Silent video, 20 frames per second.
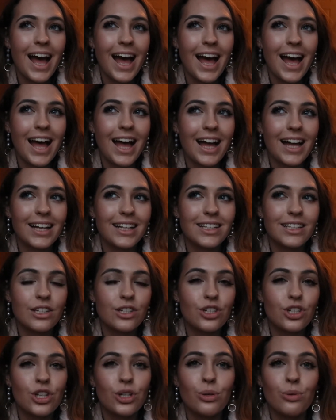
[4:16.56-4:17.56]
and
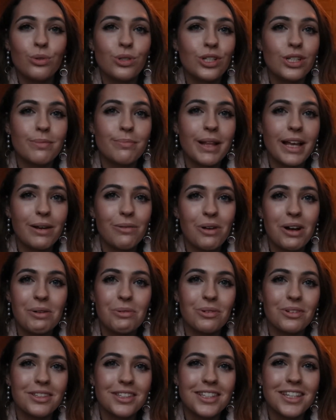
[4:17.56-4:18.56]
2 just plain white
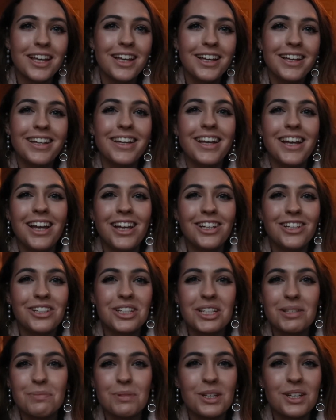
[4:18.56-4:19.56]
ones
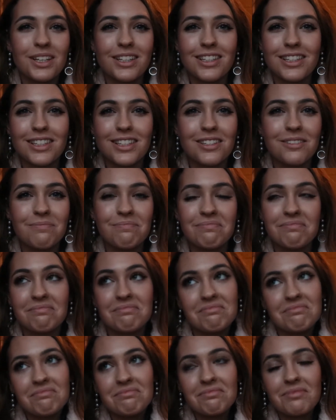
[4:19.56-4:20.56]
just because
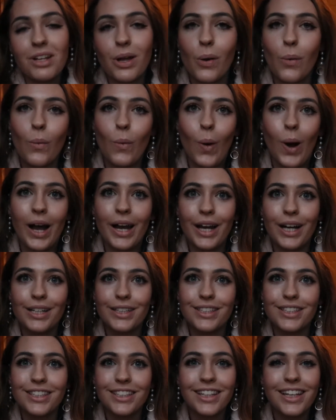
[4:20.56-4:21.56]
why
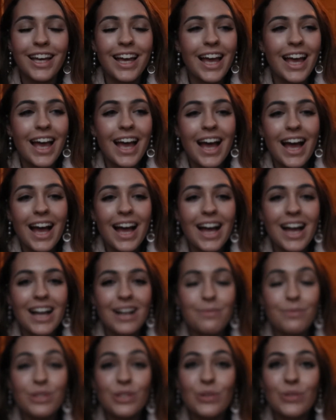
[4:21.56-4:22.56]

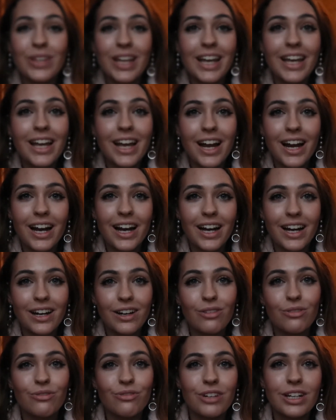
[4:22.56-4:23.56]
not. So they
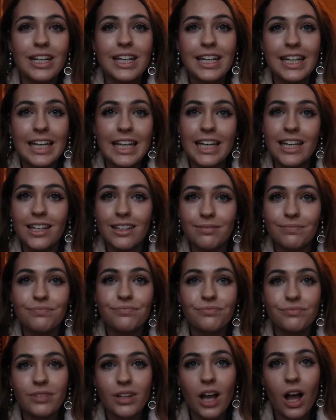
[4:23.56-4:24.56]
are really key,
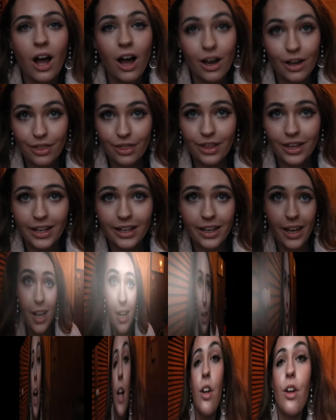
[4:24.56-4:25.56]
I think.
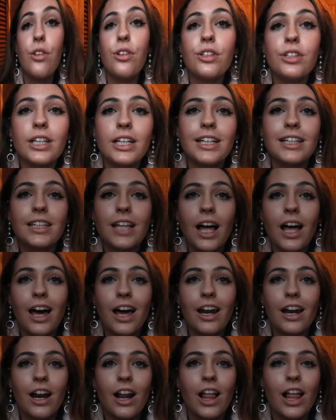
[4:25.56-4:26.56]
Anyway, another thing
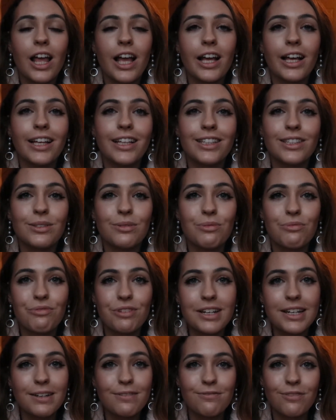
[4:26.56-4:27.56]
that is
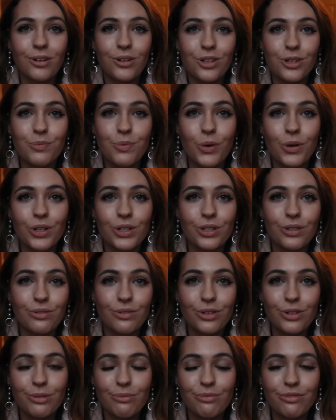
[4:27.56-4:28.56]
really fun to put in your
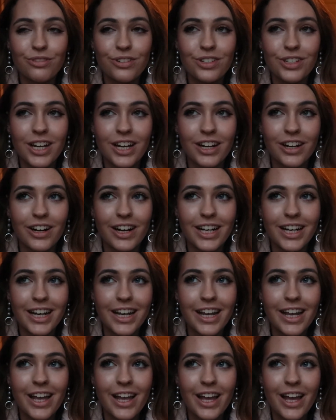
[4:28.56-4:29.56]
room for
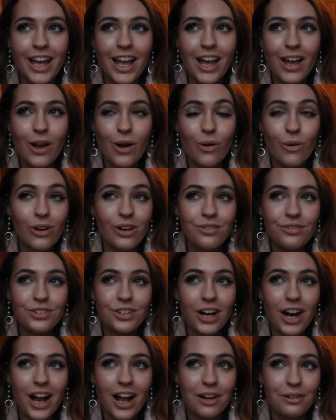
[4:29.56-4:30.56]
decorating, or even
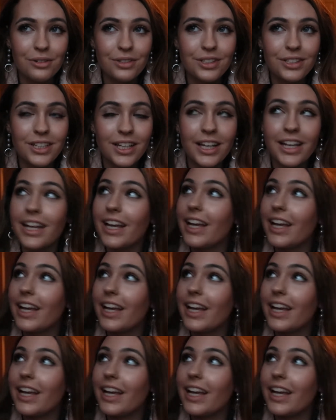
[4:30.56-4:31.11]
your house,